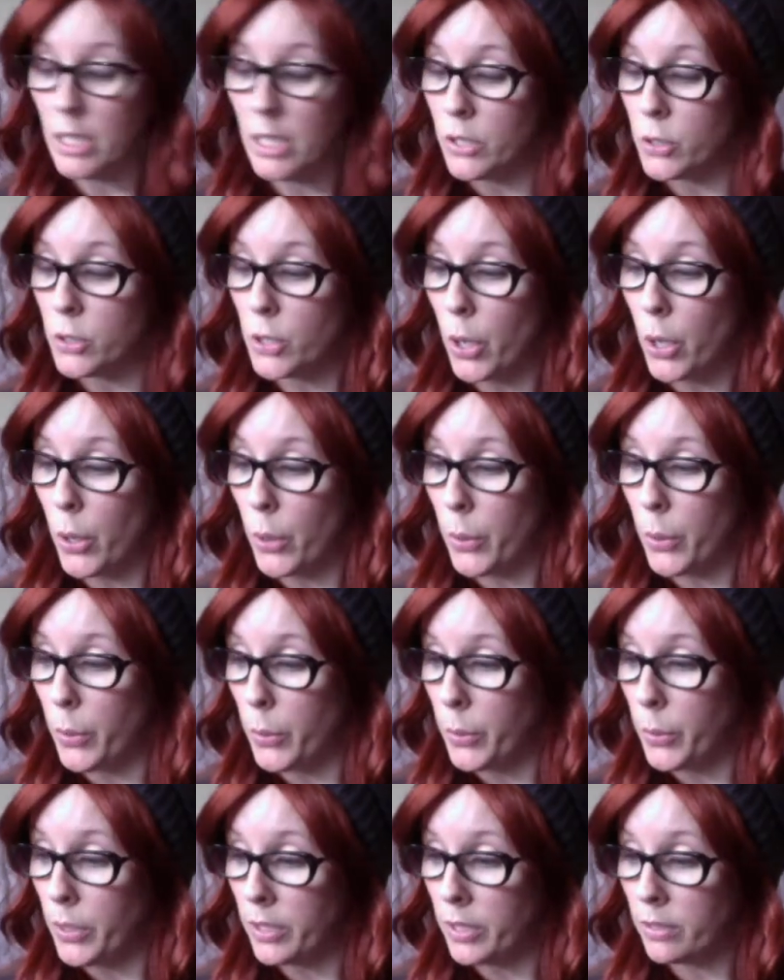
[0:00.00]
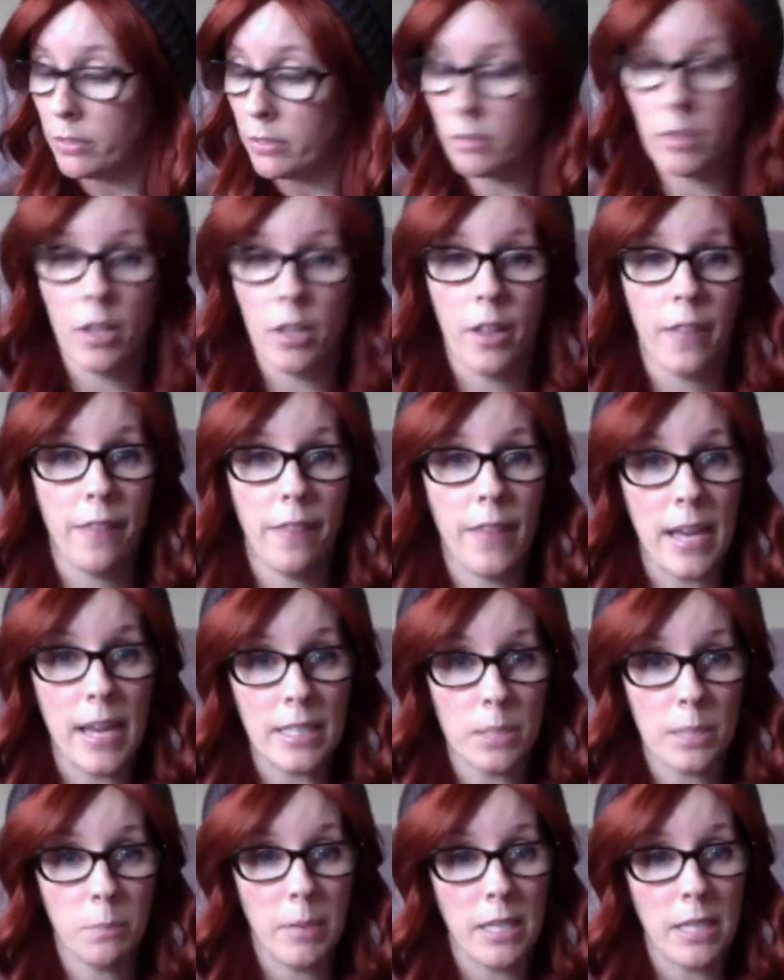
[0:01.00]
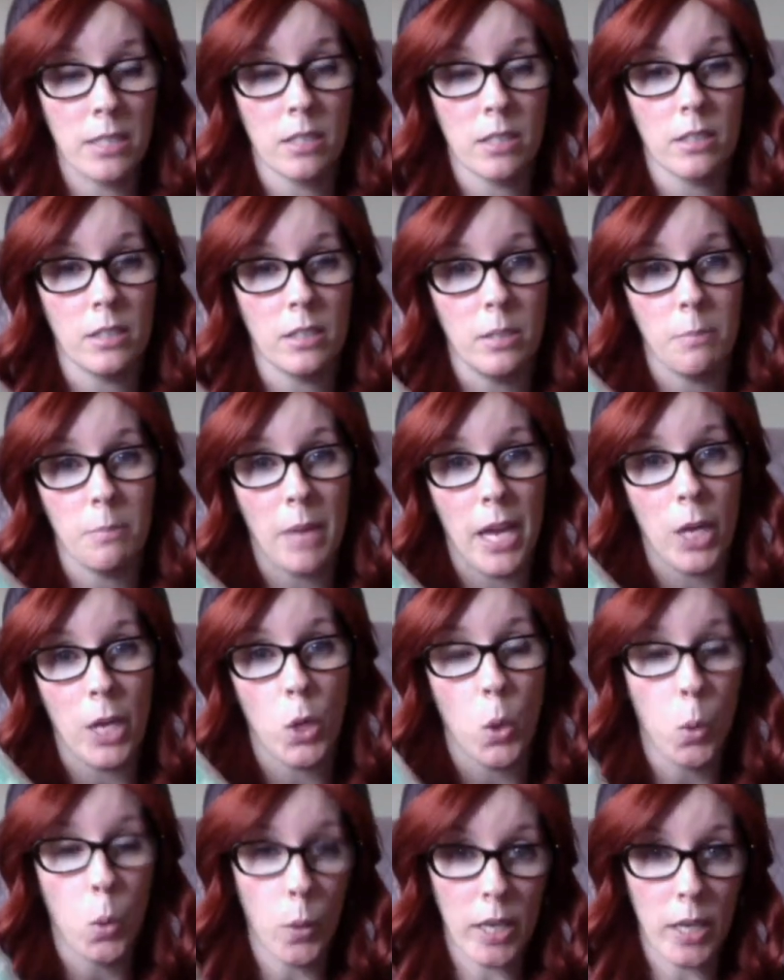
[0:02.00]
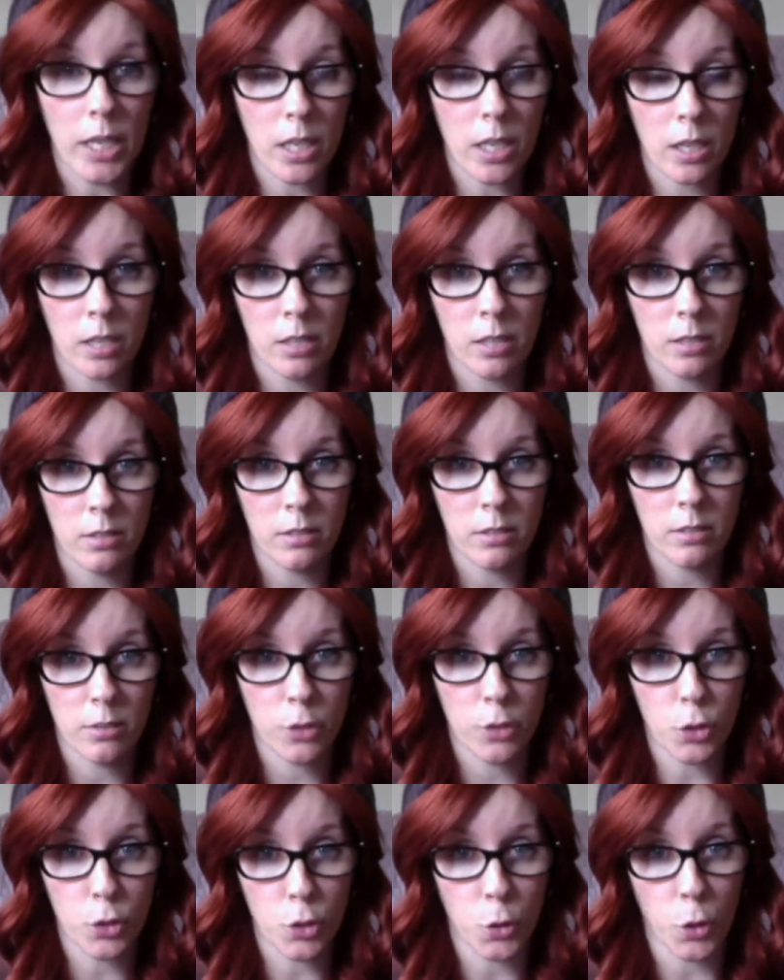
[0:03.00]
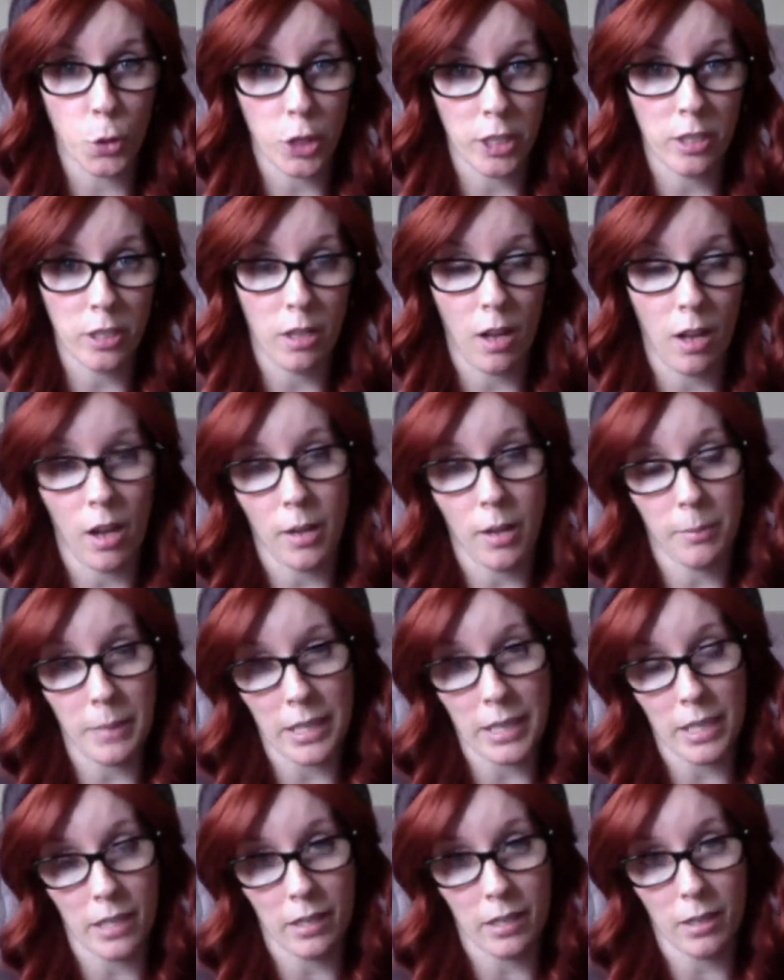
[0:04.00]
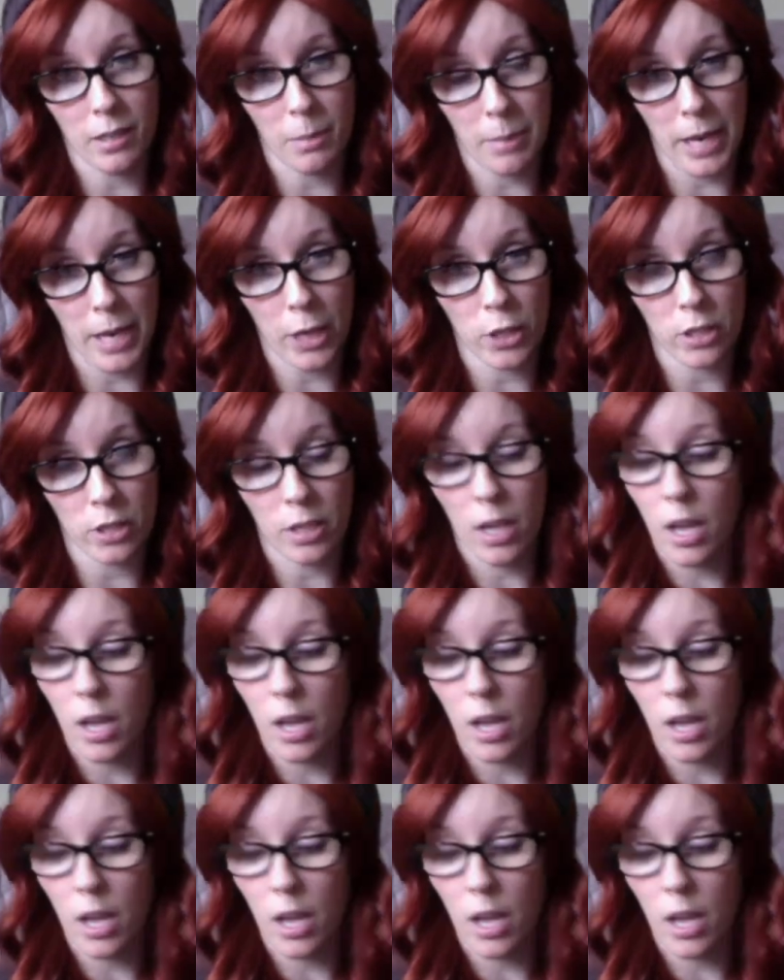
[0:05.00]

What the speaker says: So that's basically my quick tutorial on making a pattern.